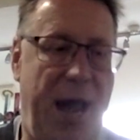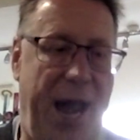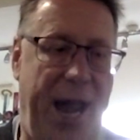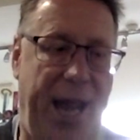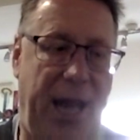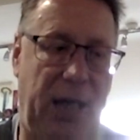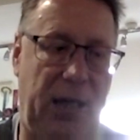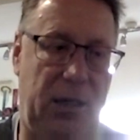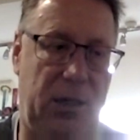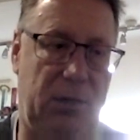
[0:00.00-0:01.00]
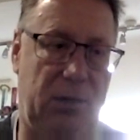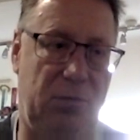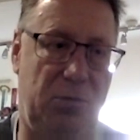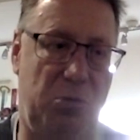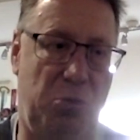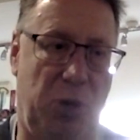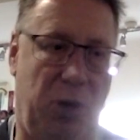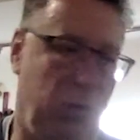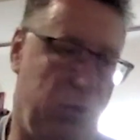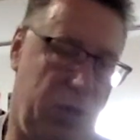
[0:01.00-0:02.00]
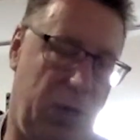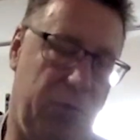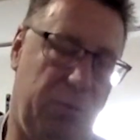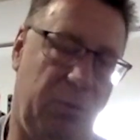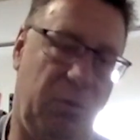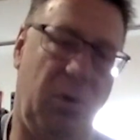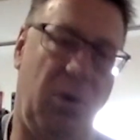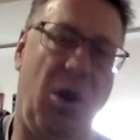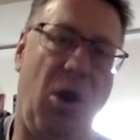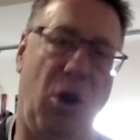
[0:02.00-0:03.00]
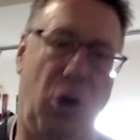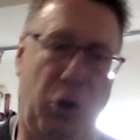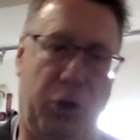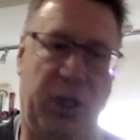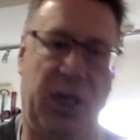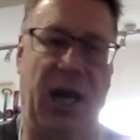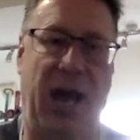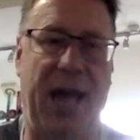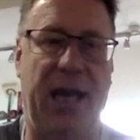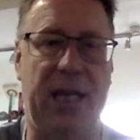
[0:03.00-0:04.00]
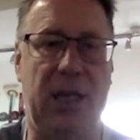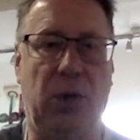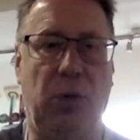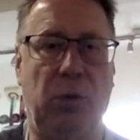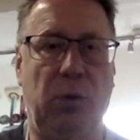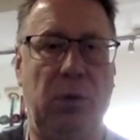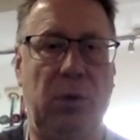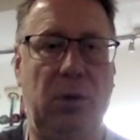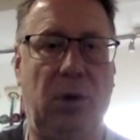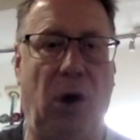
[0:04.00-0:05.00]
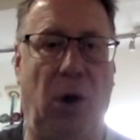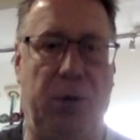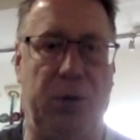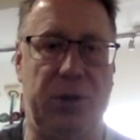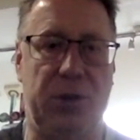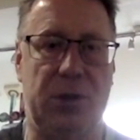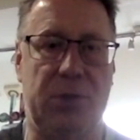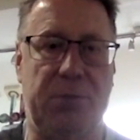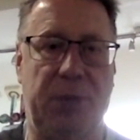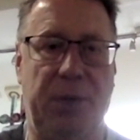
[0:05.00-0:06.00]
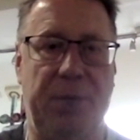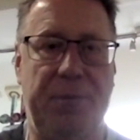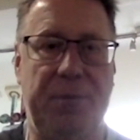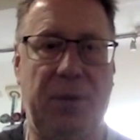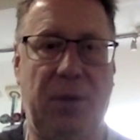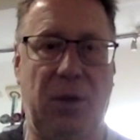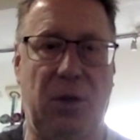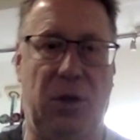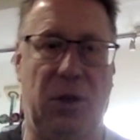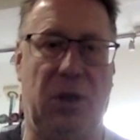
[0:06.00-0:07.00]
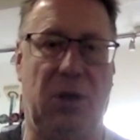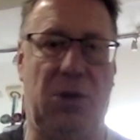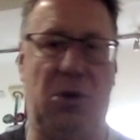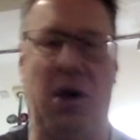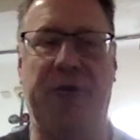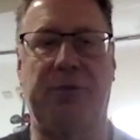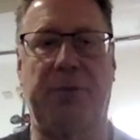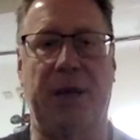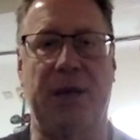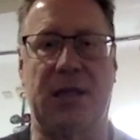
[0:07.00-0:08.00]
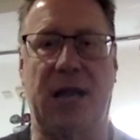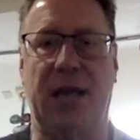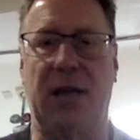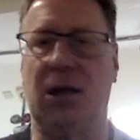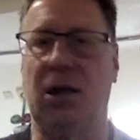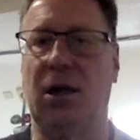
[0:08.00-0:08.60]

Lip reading: And we are also looking at our legal options, but you have to understand that